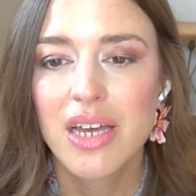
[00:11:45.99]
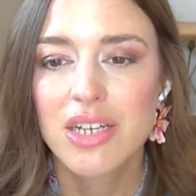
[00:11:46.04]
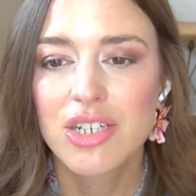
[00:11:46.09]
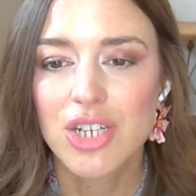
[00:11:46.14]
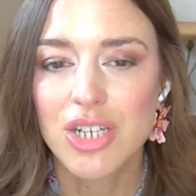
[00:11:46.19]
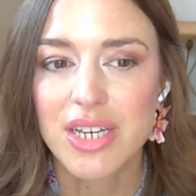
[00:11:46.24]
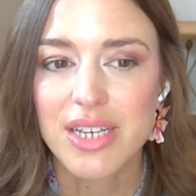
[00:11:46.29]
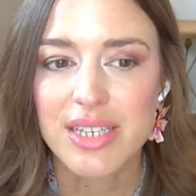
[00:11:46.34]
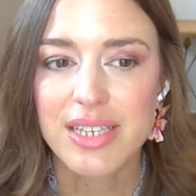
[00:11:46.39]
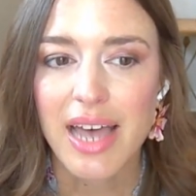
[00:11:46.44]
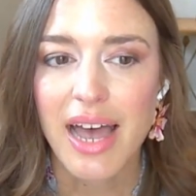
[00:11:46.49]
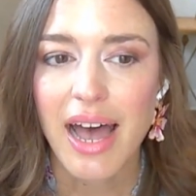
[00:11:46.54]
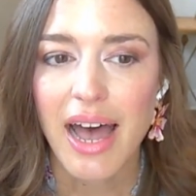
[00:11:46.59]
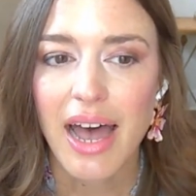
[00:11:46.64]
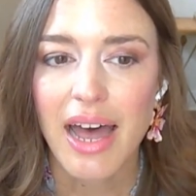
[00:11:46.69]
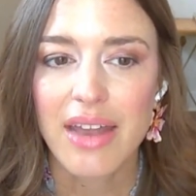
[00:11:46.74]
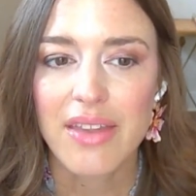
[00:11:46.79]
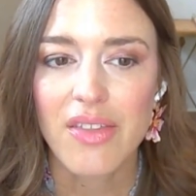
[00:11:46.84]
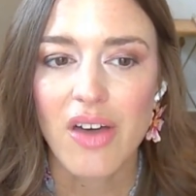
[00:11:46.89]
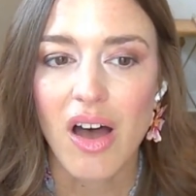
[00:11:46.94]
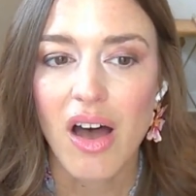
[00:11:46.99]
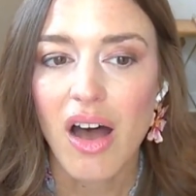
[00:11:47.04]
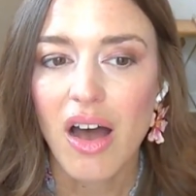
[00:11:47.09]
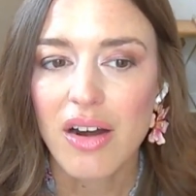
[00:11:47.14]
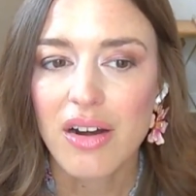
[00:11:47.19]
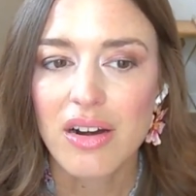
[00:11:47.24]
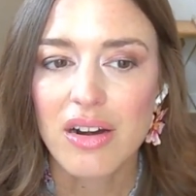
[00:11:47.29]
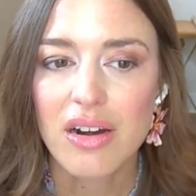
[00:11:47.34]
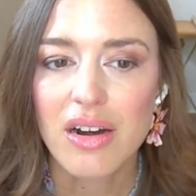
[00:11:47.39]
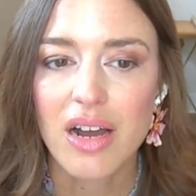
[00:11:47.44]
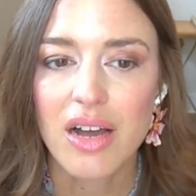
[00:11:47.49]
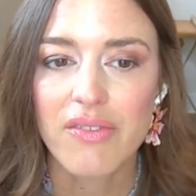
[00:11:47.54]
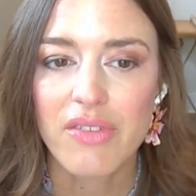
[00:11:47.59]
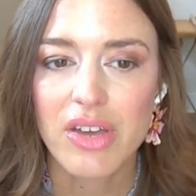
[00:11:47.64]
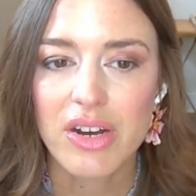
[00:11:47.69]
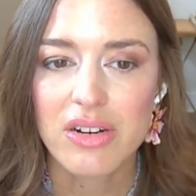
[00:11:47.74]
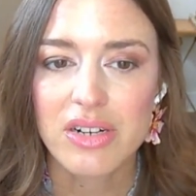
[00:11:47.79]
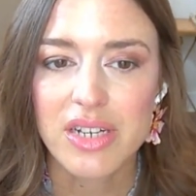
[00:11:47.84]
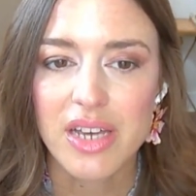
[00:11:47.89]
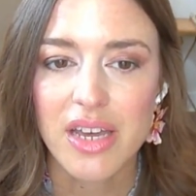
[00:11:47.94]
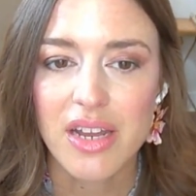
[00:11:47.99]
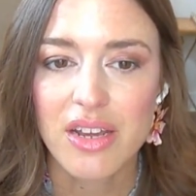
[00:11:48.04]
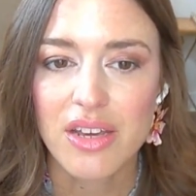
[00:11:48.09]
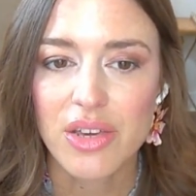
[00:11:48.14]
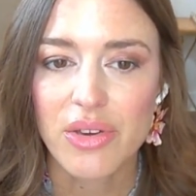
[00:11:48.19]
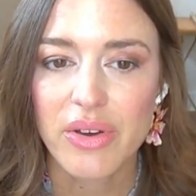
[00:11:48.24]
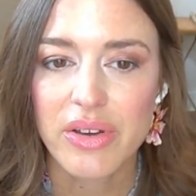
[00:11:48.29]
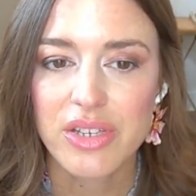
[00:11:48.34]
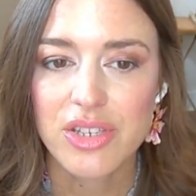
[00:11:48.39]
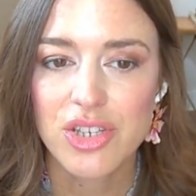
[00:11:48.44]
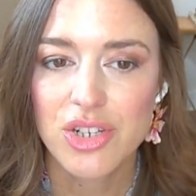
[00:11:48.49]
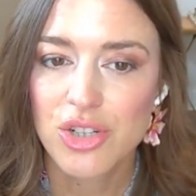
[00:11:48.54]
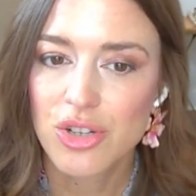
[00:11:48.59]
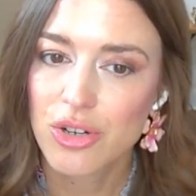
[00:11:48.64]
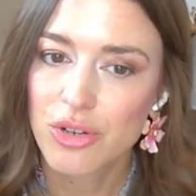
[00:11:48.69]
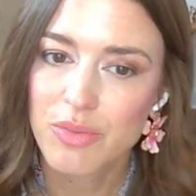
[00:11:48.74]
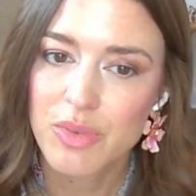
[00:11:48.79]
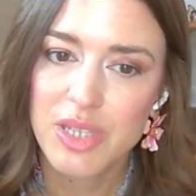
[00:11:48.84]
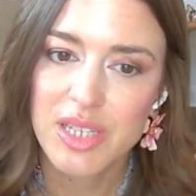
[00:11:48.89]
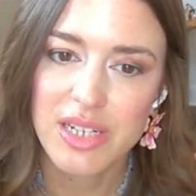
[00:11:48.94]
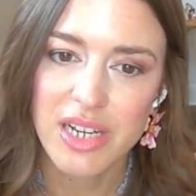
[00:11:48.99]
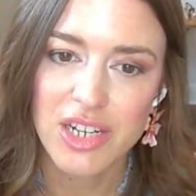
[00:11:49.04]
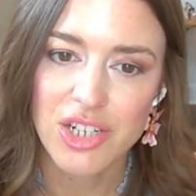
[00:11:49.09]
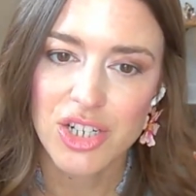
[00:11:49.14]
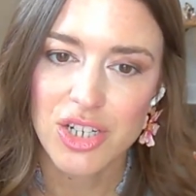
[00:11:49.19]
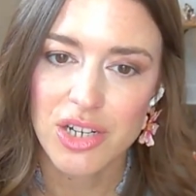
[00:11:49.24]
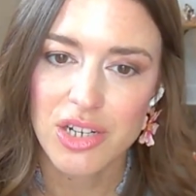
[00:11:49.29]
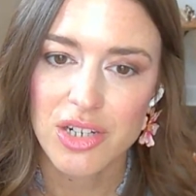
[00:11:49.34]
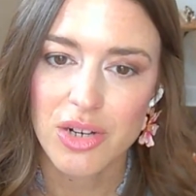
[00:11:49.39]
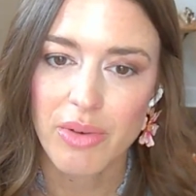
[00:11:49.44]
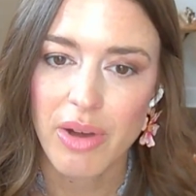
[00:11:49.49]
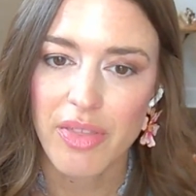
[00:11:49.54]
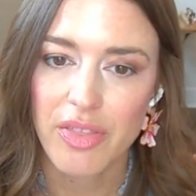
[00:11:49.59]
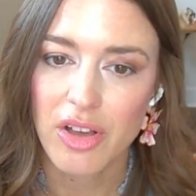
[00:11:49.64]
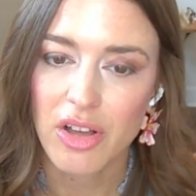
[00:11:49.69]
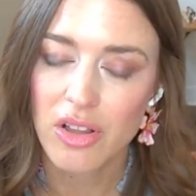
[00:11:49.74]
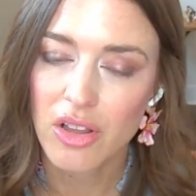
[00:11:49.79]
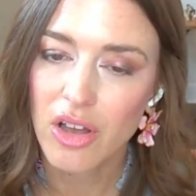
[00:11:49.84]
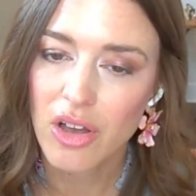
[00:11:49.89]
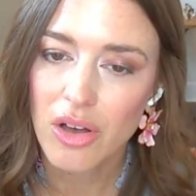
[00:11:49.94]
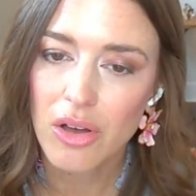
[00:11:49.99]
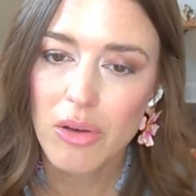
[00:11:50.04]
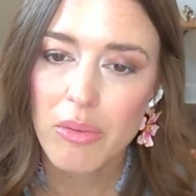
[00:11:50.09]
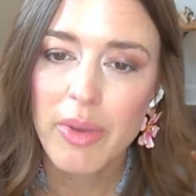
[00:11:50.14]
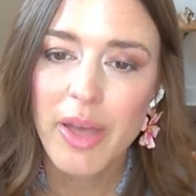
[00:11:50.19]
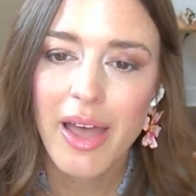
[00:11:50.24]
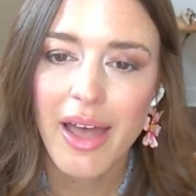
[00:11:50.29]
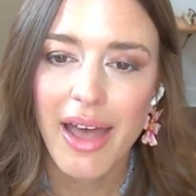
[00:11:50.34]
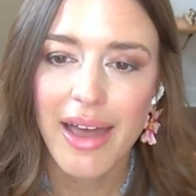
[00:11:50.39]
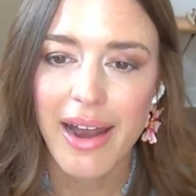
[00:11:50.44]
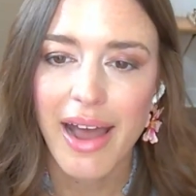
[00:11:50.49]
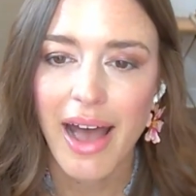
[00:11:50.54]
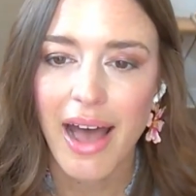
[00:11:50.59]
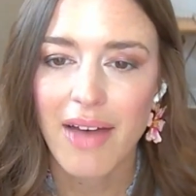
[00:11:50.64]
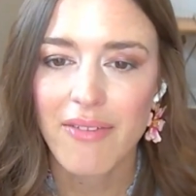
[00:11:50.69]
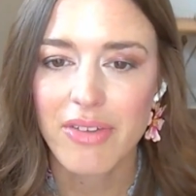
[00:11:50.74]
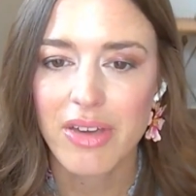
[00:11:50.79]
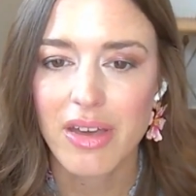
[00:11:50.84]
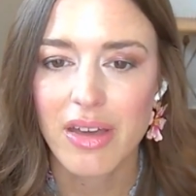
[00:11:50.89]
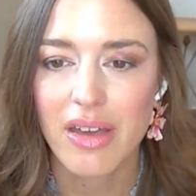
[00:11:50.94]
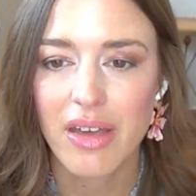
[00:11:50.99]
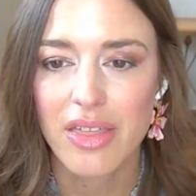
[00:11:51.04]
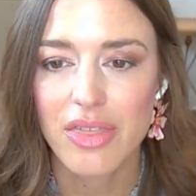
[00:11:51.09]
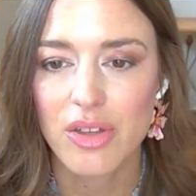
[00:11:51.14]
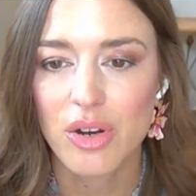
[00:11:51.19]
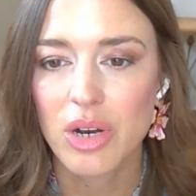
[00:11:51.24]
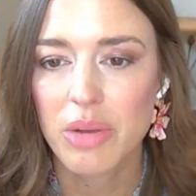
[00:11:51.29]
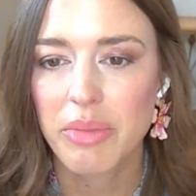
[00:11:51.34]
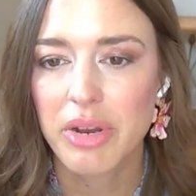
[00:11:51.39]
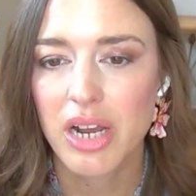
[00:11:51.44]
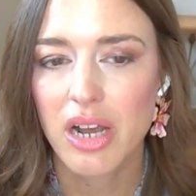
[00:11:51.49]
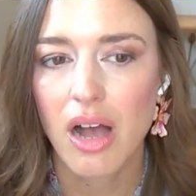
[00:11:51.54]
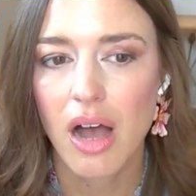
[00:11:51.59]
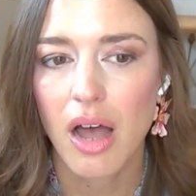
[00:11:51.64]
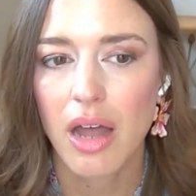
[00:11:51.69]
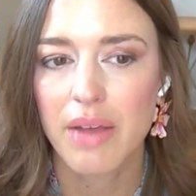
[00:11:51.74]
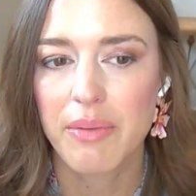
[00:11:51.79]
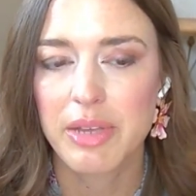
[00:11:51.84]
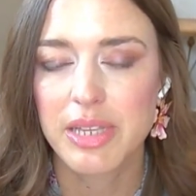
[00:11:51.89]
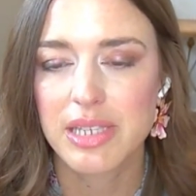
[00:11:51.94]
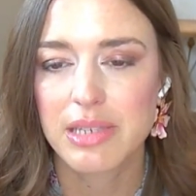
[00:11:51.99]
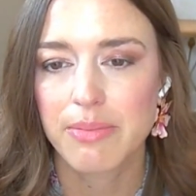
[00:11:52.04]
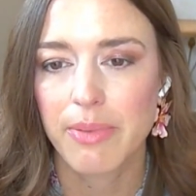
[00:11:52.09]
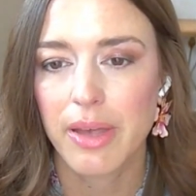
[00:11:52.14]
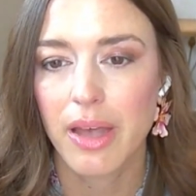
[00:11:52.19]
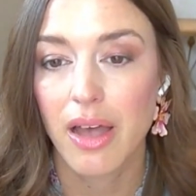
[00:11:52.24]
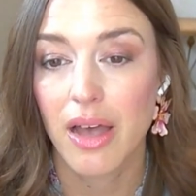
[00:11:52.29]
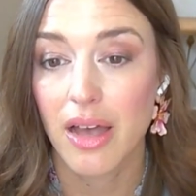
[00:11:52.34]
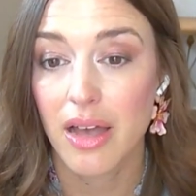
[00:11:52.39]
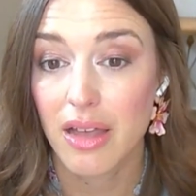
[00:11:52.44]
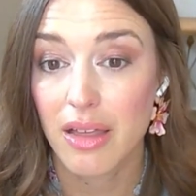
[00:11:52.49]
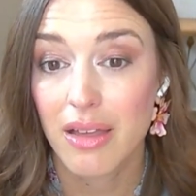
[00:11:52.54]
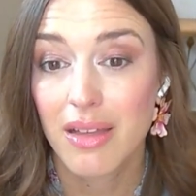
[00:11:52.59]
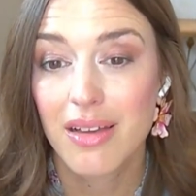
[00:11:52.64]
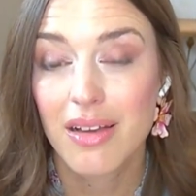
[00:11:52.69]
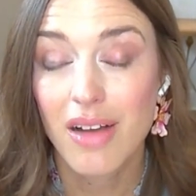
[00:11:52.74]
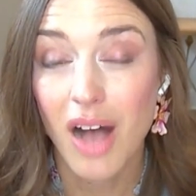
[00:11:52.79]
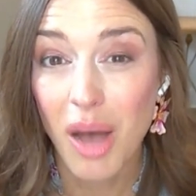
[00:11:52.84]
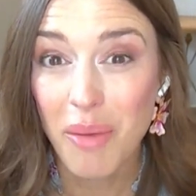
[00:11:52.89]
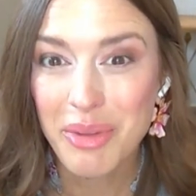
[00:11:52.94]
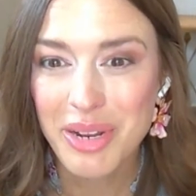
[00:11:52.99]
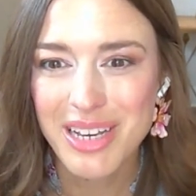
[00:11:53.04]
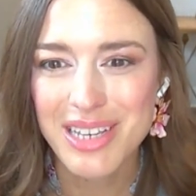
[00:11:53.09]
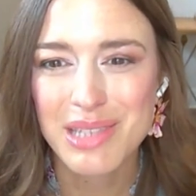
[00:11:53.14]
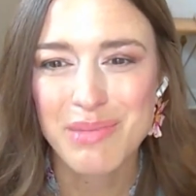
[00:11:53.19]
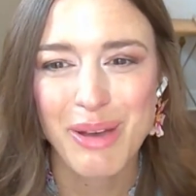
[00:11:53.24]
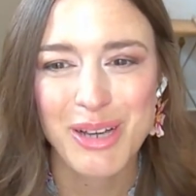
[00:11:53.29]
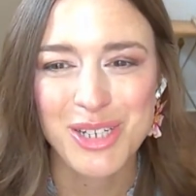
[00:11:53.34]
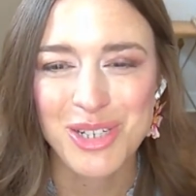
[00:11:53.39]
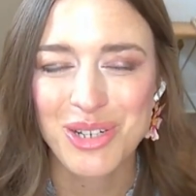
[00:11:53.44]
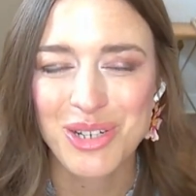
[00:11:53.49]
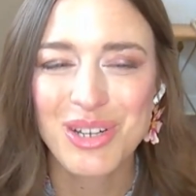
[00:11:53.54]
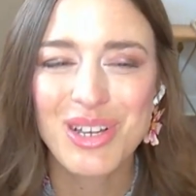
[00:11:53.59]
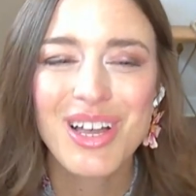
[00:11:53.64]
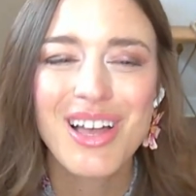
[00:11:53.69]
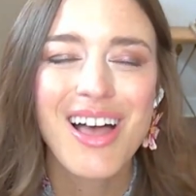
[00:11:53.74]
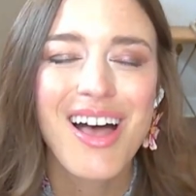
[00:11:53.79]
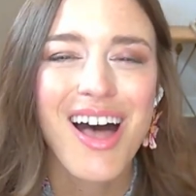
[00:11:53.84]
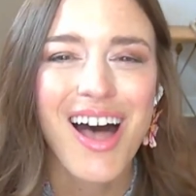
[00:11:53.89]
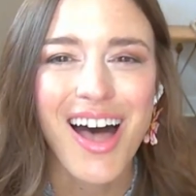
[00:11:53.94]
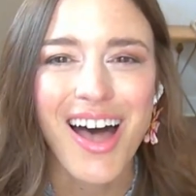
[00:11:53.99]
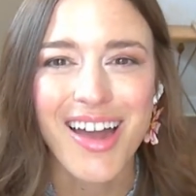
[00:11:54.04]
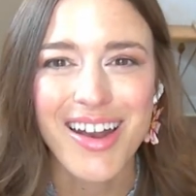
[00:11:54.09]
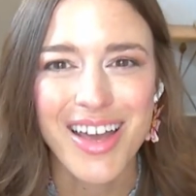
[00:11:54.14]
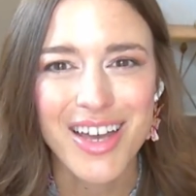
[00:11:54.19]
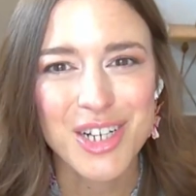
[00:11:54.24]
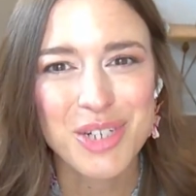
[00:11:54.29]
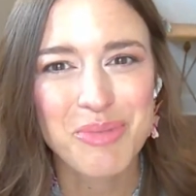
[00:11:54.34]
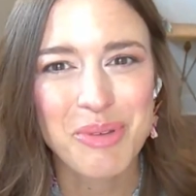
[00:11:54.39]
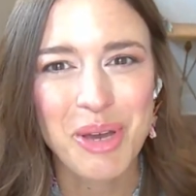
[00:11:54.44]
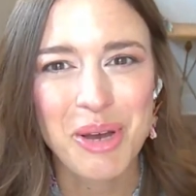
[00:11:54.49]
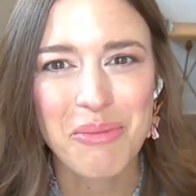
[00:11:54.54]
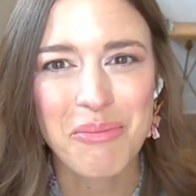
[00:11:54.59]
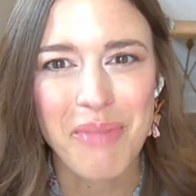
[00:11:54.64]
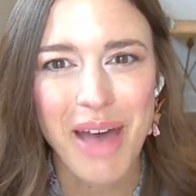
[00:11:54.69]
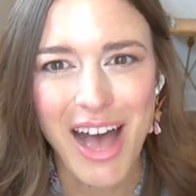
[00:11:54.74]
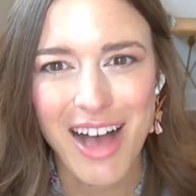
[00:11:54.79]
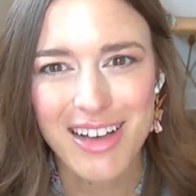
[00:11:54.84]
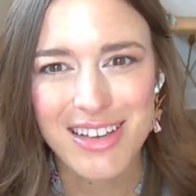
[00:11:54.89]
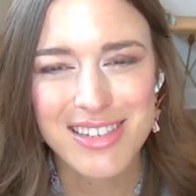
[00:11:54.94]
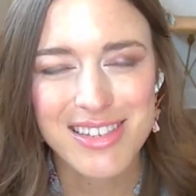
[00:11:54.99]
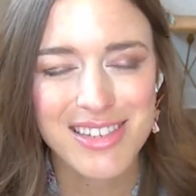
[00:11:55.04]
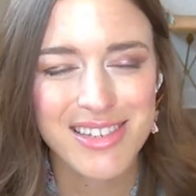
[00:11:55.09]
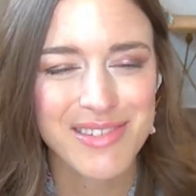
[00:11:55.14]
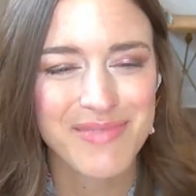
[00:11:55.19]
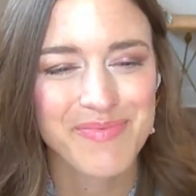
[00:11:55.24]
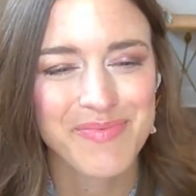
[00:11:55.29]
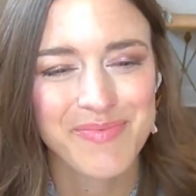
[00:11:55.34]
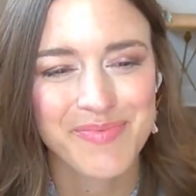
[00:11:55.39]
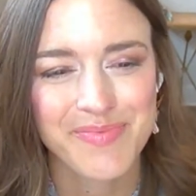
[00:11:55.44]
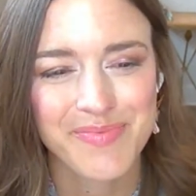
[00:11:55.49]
She has had the honor of entertaining U.S. troops stationed around the globe and having a 30-minute comedy special on HBO Max.